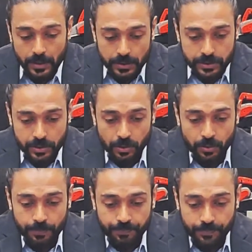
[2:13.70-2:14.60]
So
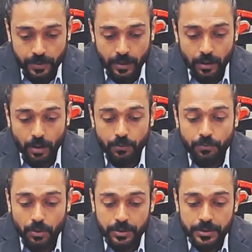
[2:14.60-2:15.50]
a
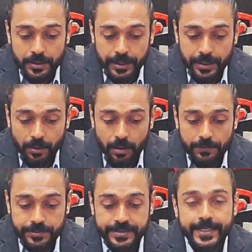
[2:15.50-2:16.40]
warranty
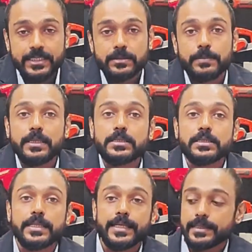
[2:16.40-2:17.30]
of 6
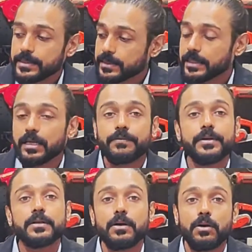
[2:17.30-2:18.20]
months is
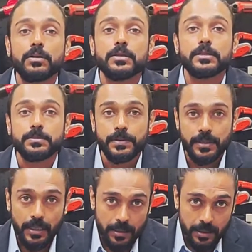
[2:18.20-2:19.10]
given on this
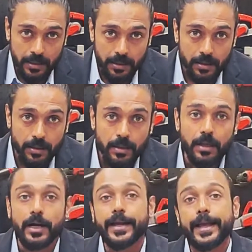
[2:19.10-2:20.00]
product
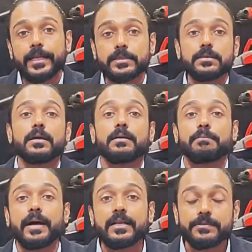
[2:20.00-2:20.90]
against
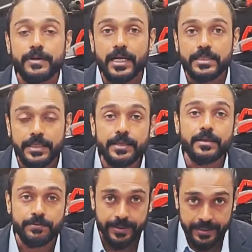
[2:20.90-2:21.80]
manufacturing
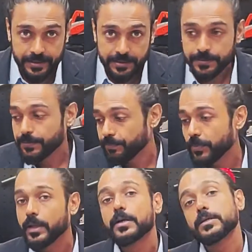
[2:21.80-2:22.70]
defects.
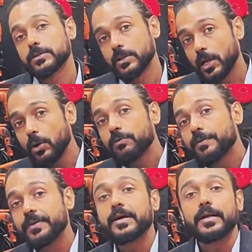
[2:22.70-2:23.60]
So now we
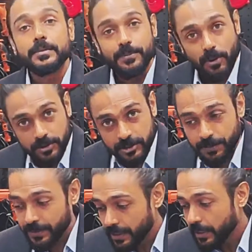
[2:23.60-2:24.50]
will unbox the
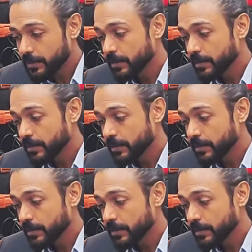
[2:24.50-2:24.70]
product